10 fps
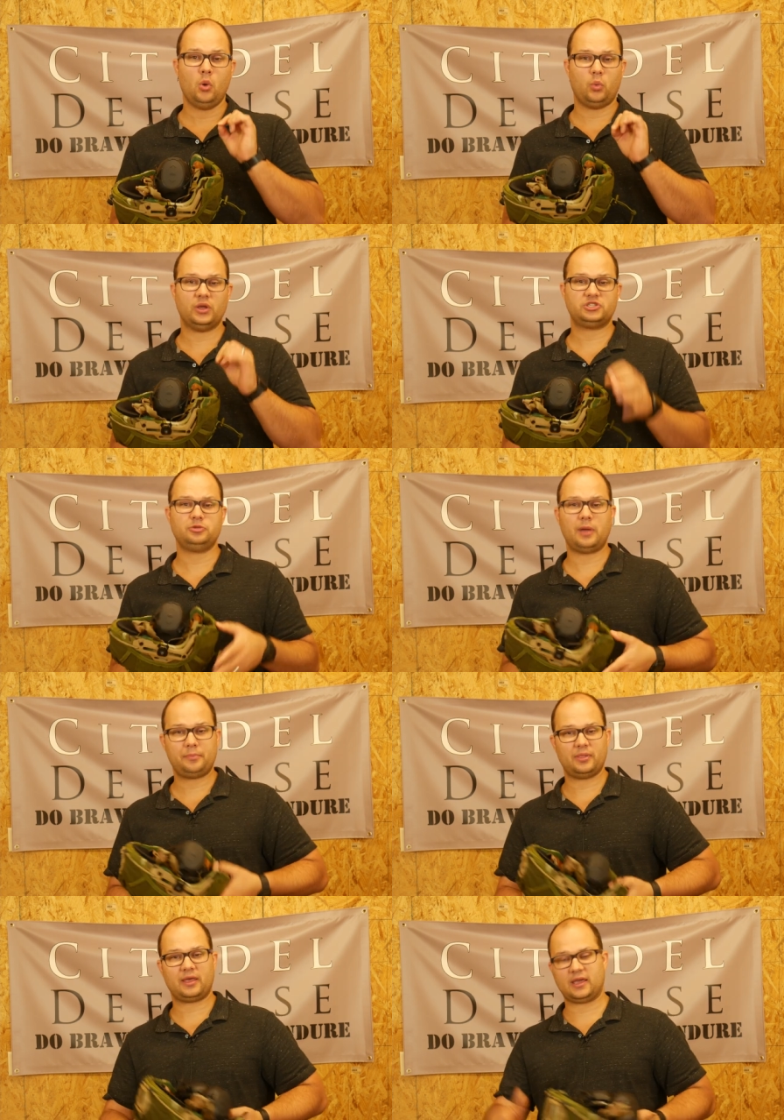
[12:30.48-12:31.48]
which you
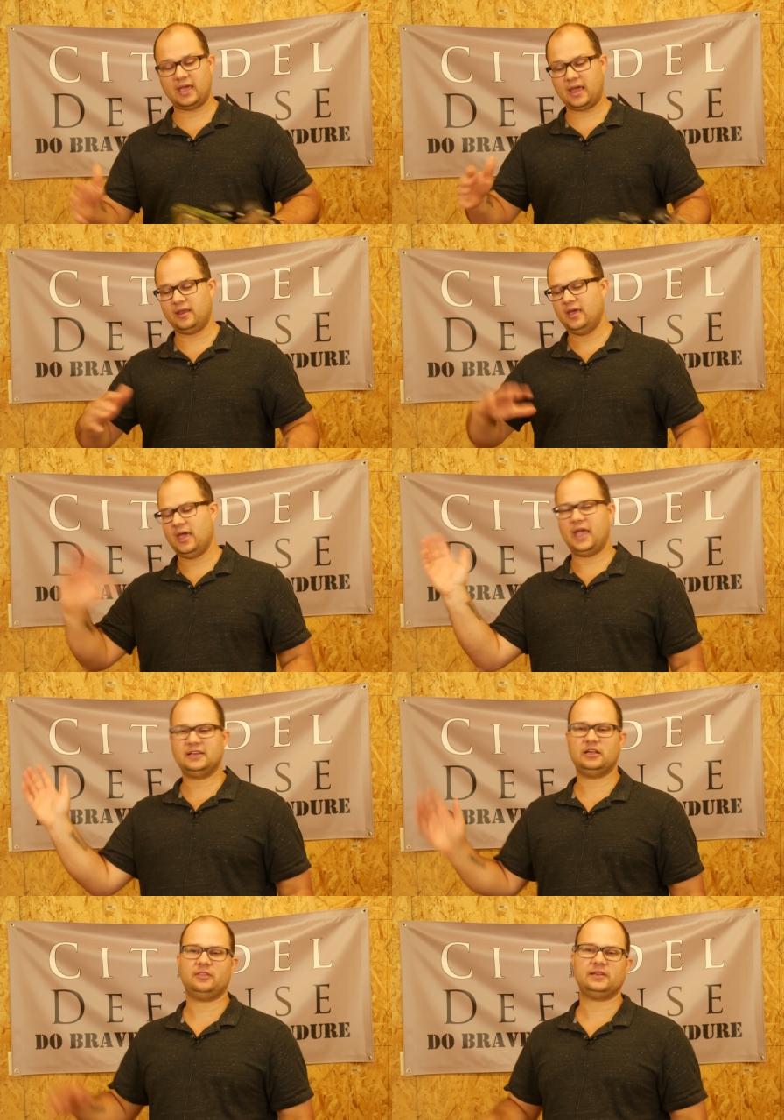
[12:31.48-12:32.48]
might be like, again,
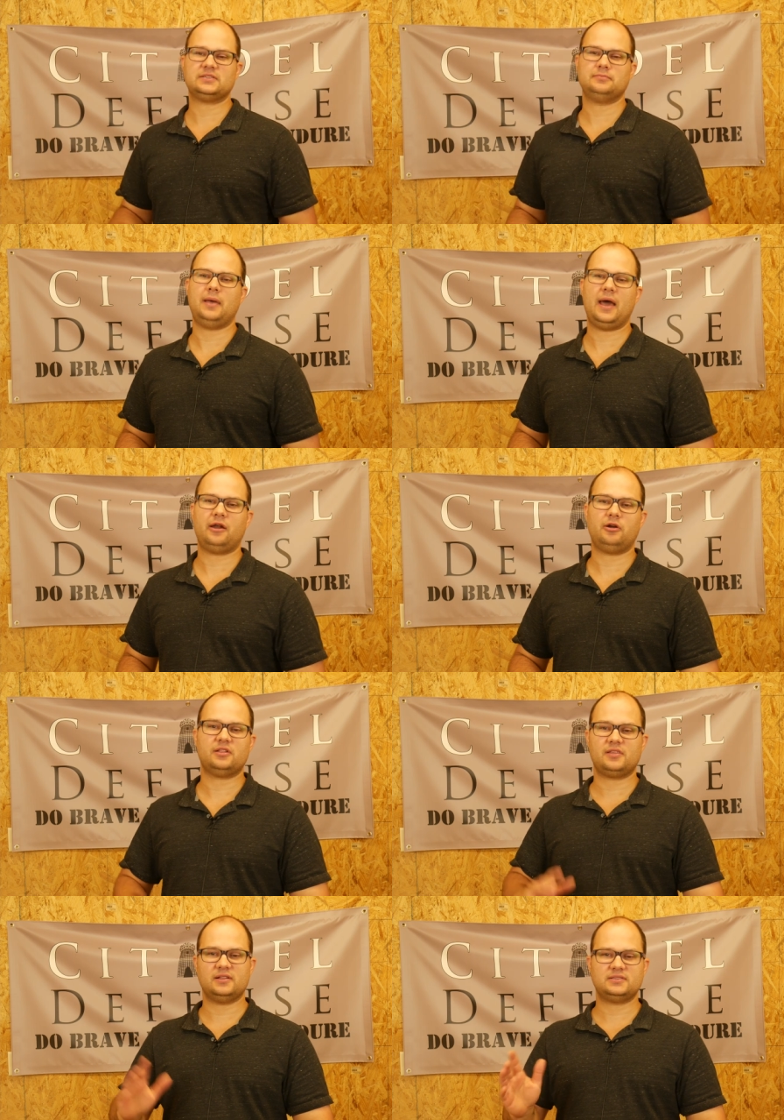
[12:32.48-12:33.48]
hey, Dylan, that doesn't matter.
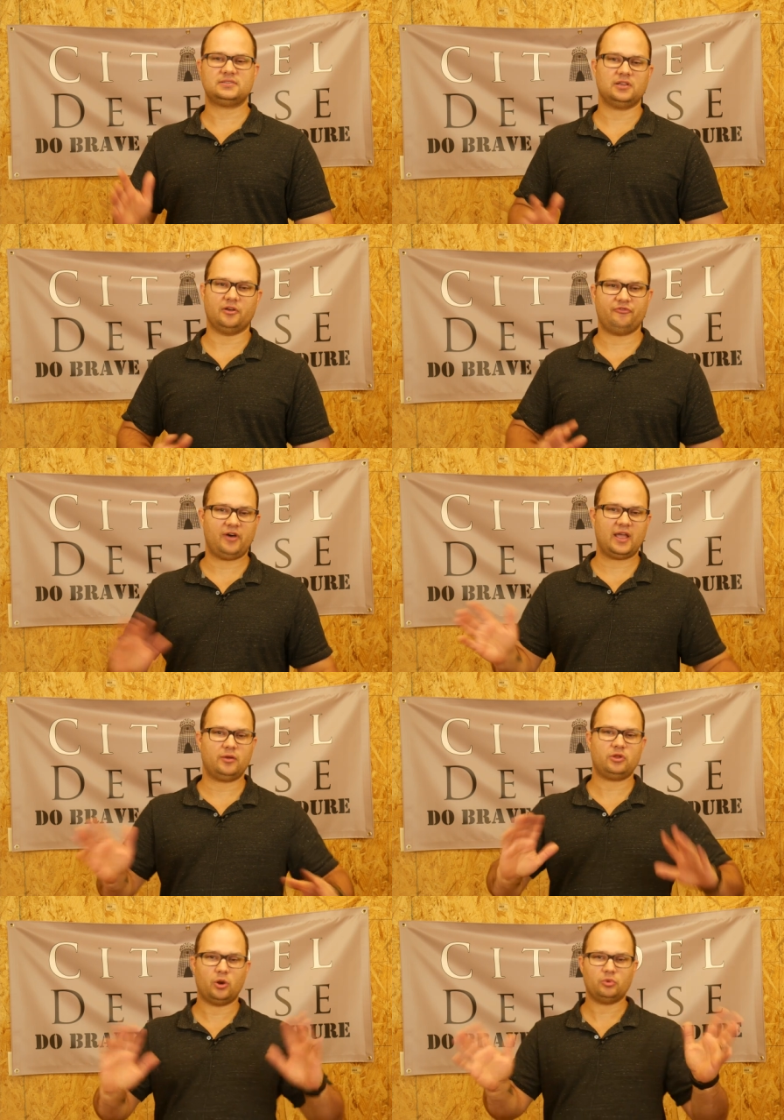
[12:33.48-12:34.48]
It's, it's a
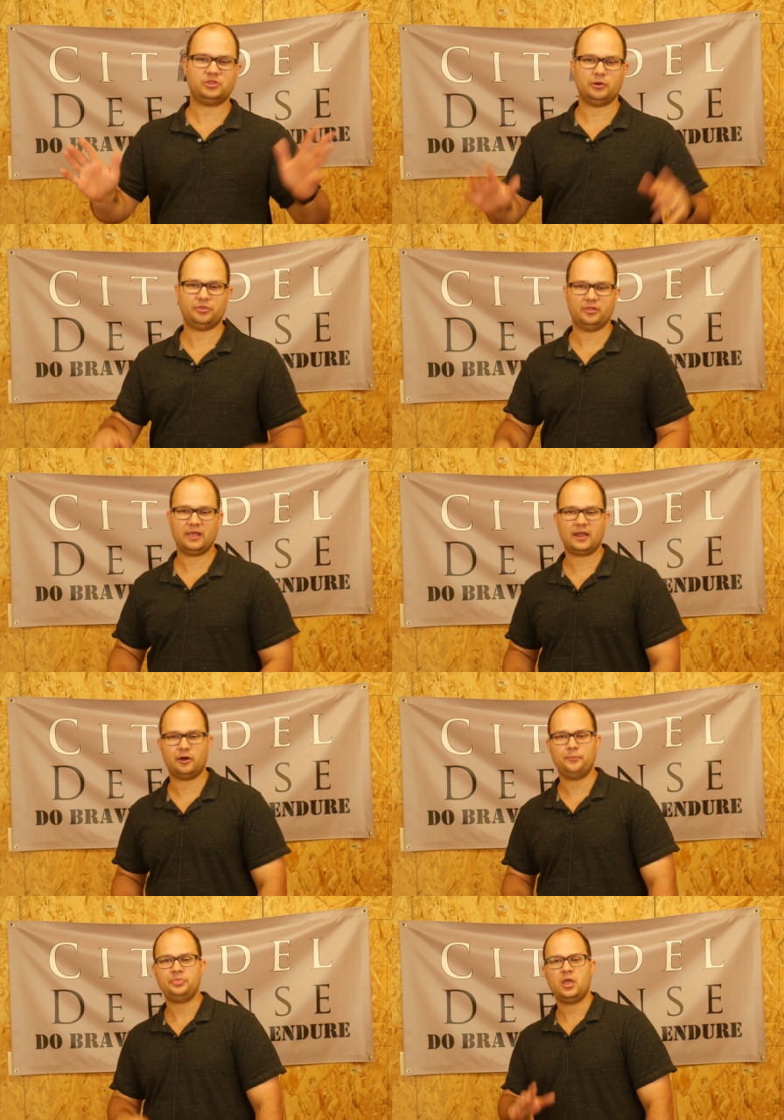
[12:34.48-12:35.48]
fight. You know, we'll deal with it
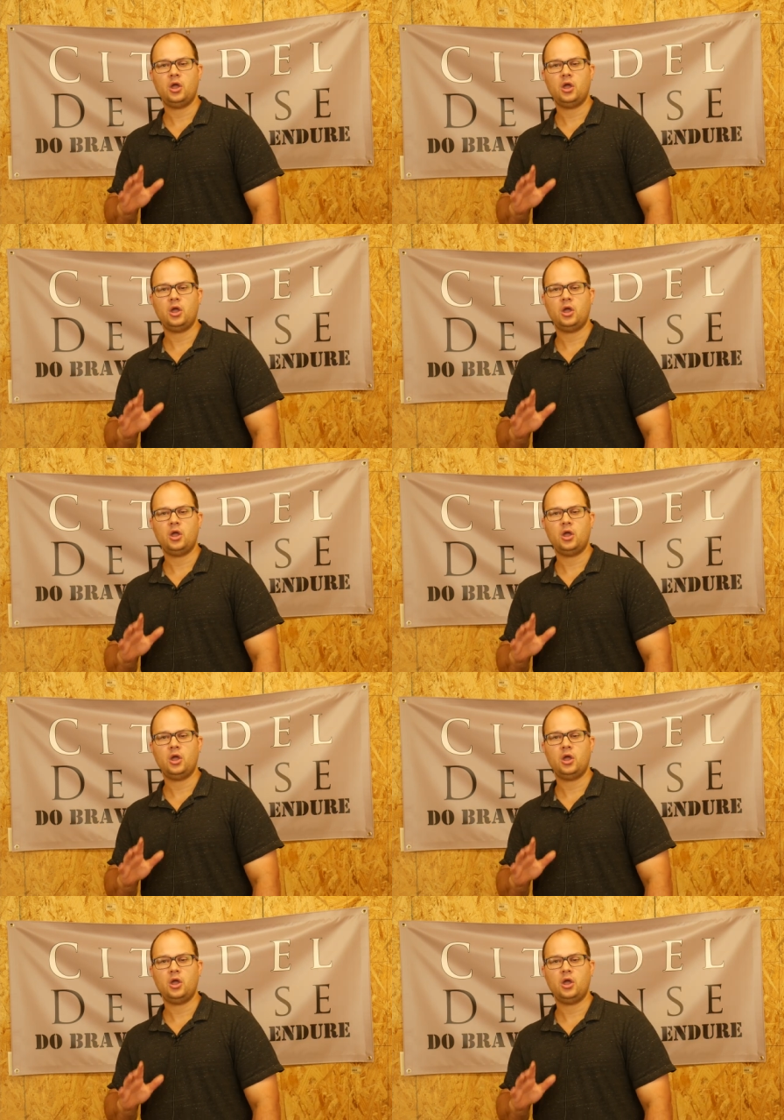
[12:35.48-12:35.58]
later.